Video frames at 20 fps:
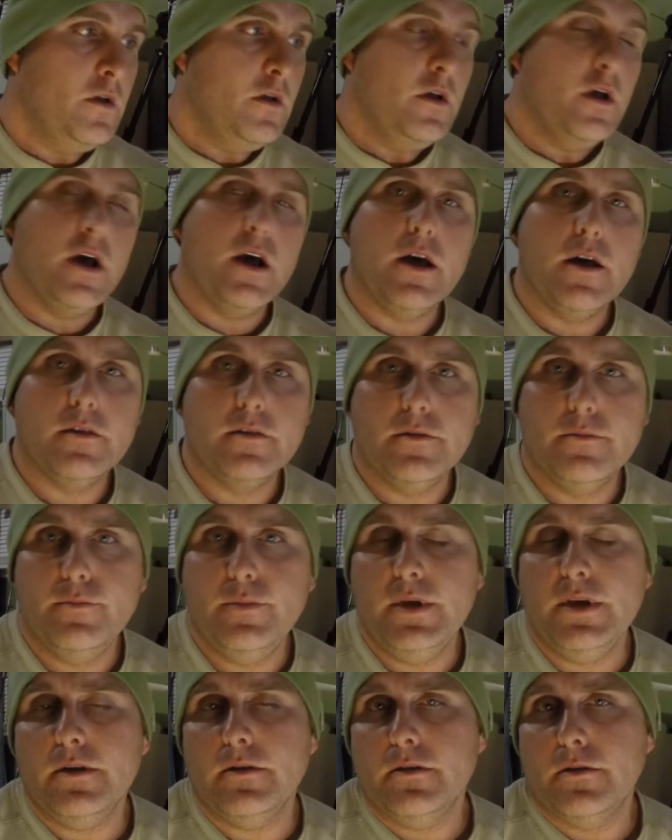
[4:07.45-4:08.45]

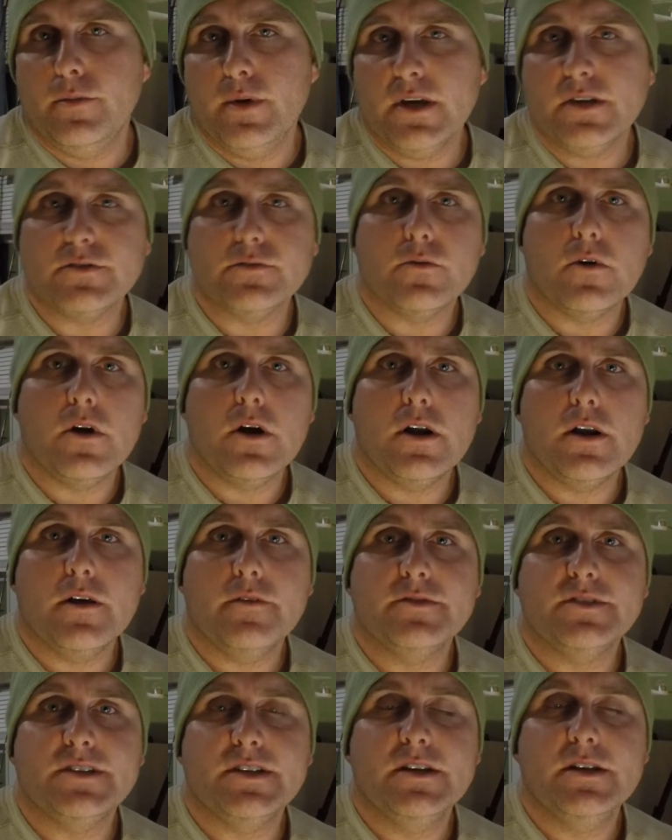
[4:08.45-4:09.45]
The biggest rod I've
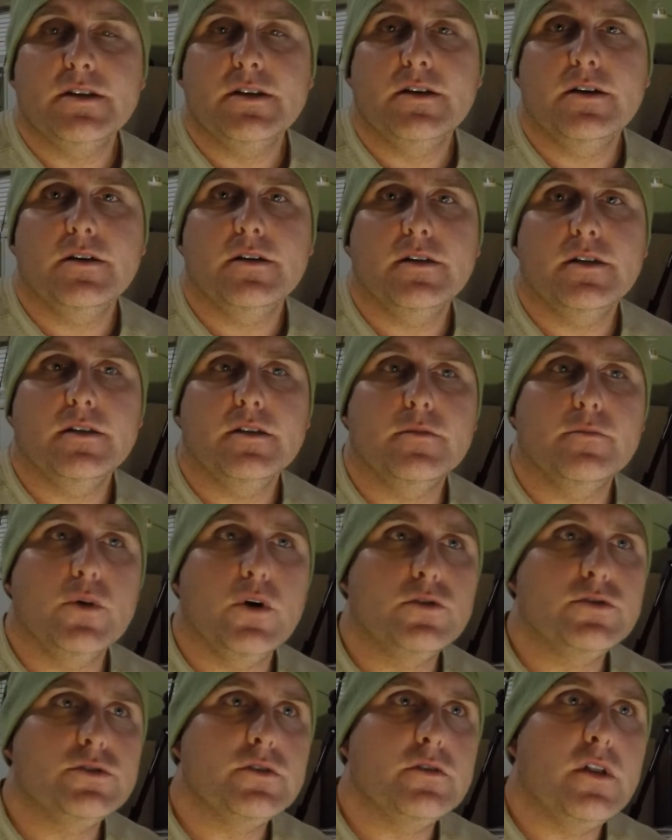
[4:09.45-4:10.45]
seen in the
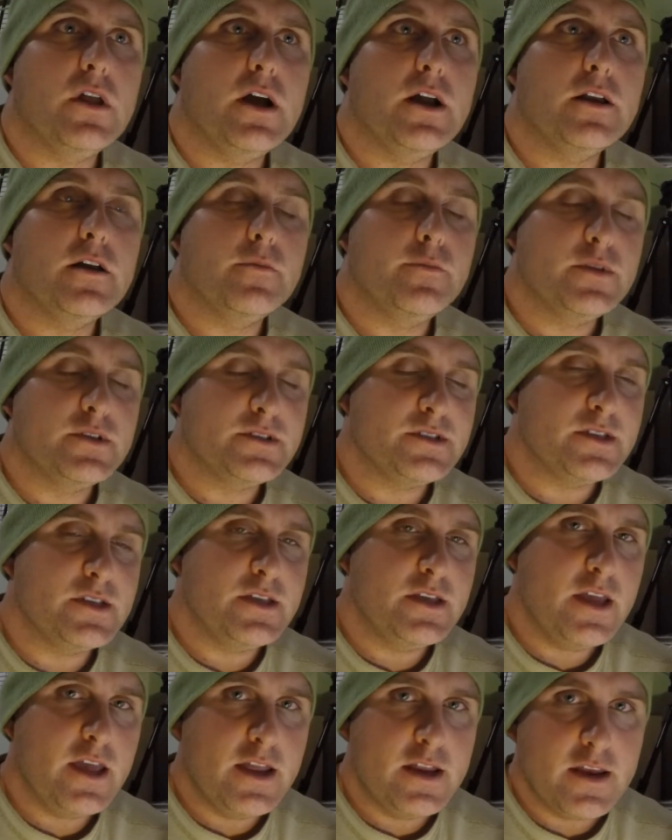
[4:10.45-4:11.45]
Mojo lineup is
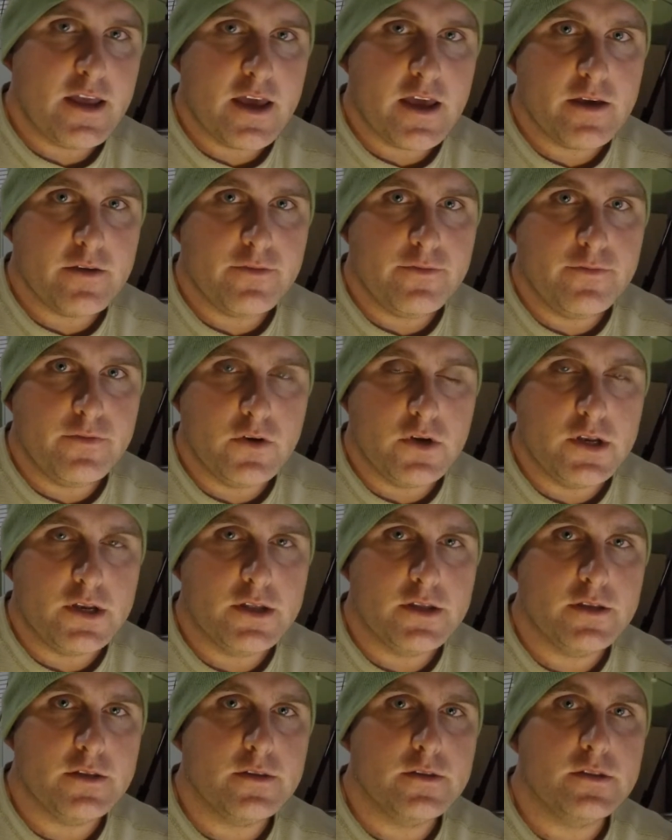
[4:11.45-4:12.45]
the 8.5 foot.
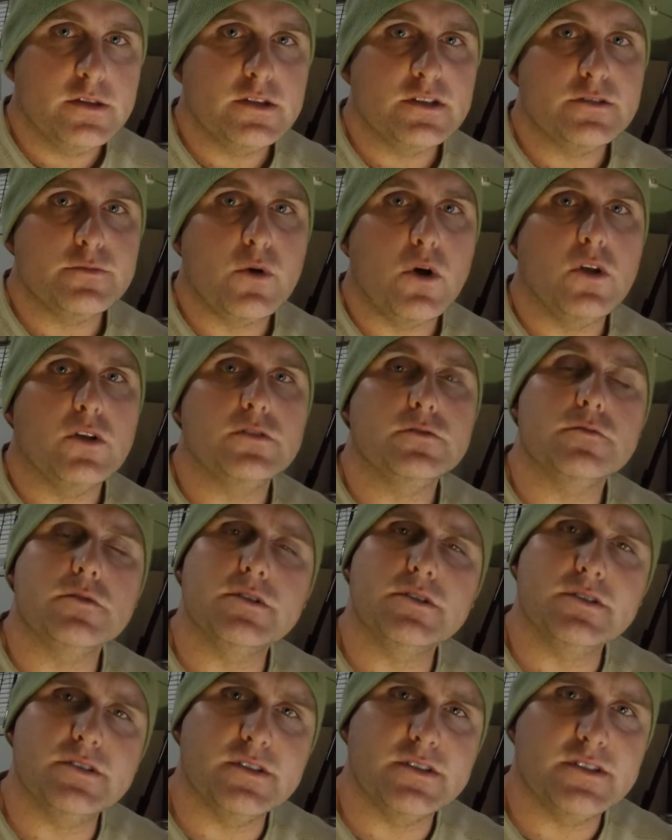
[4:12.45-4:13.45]
The smallest one
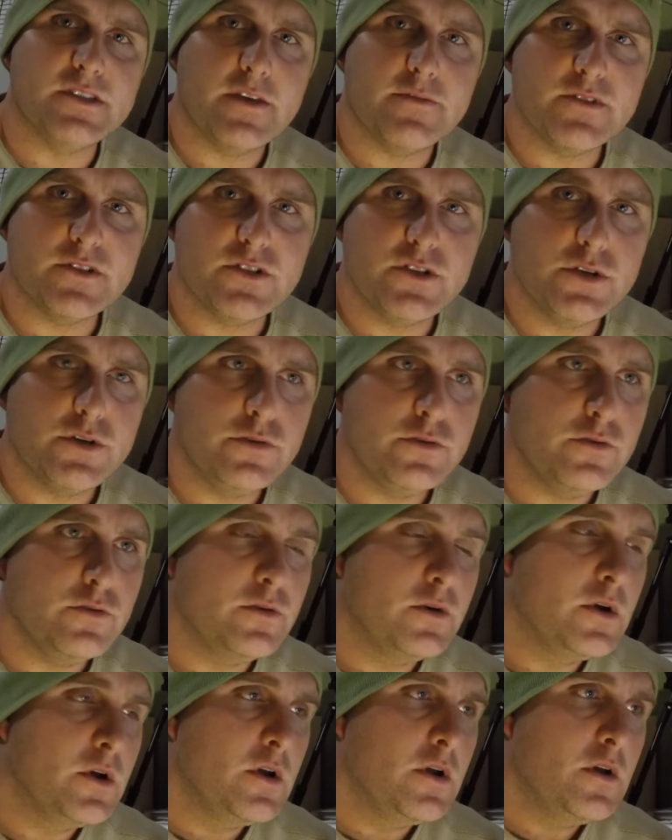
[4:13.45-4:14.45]
is the 7.2.
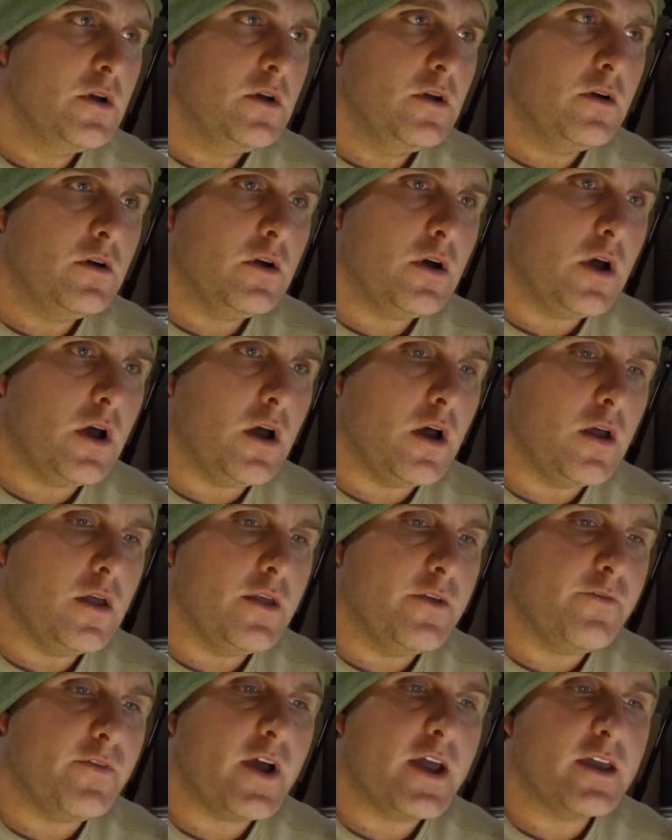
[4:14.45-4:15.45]

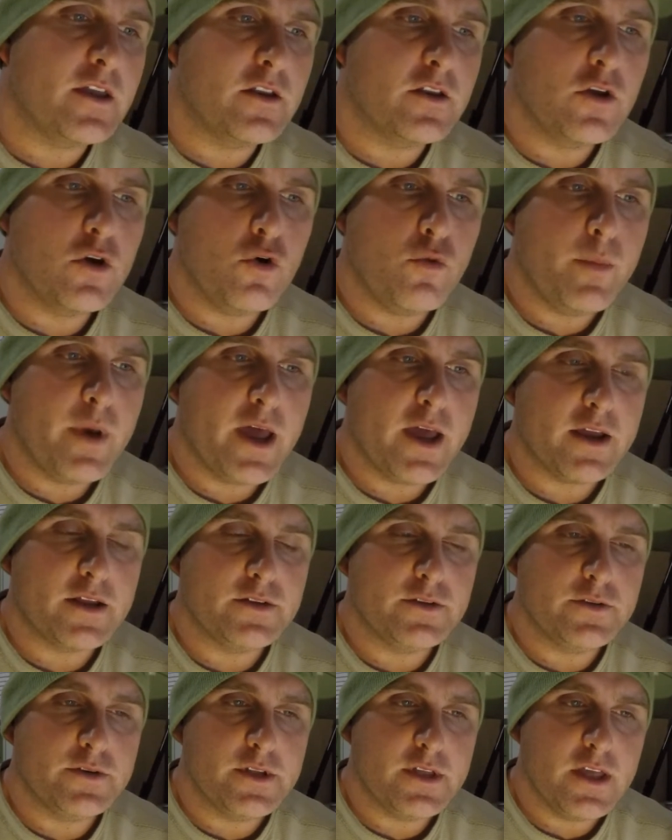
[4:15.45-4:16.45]
If I could go back and
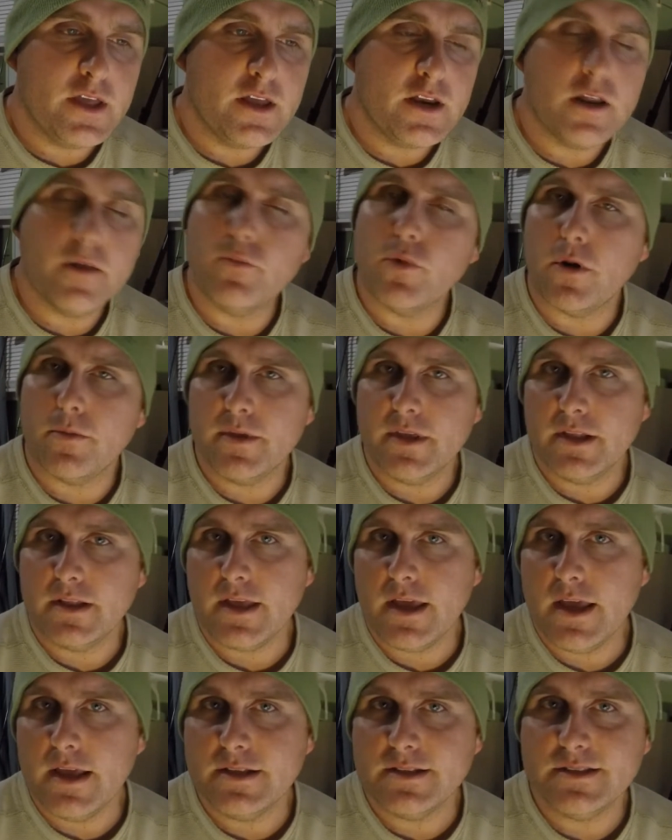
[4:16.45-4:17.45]
do it again, I'd probably get the
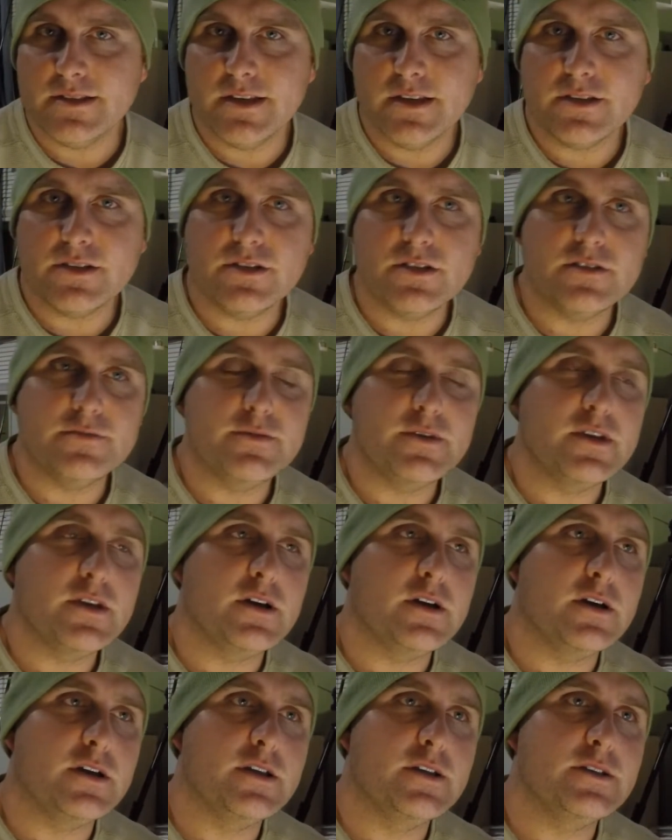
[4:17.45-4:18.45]
8.6 just
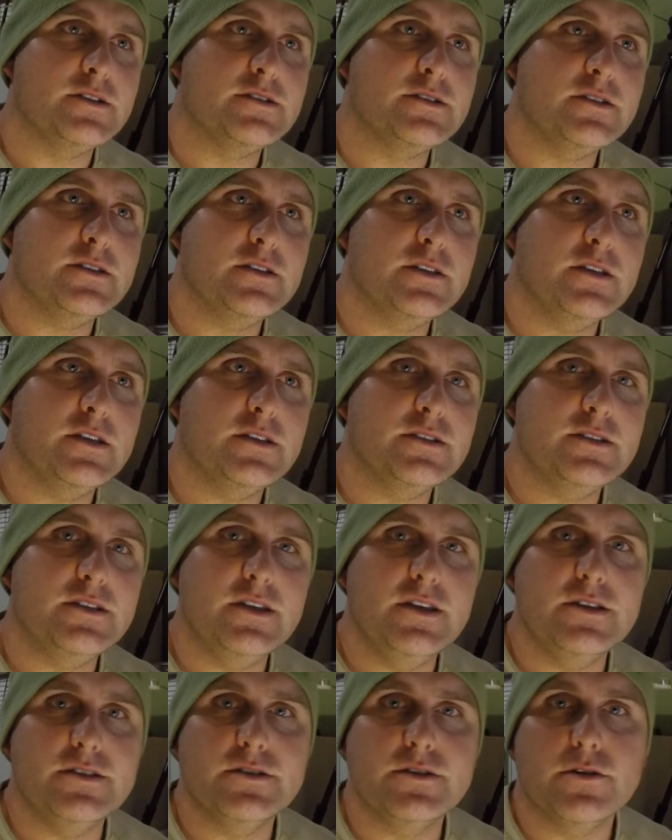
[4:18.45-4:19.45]
because it's
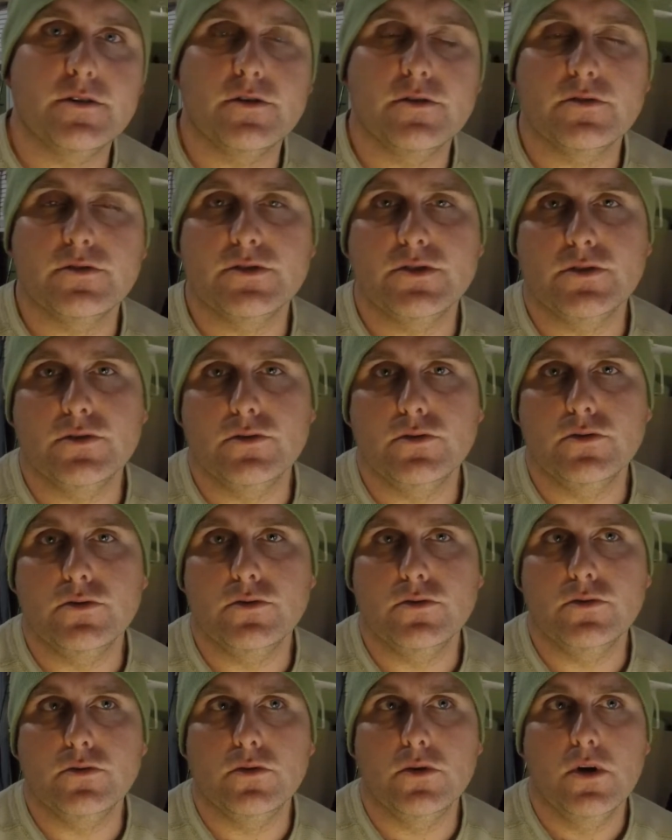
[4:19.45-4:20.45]
easier
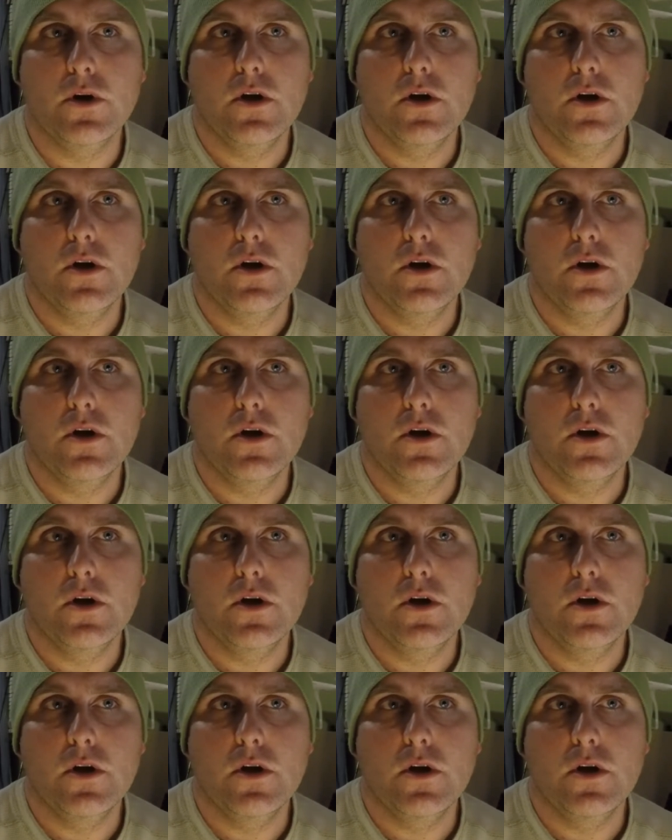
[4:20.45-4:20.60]
to,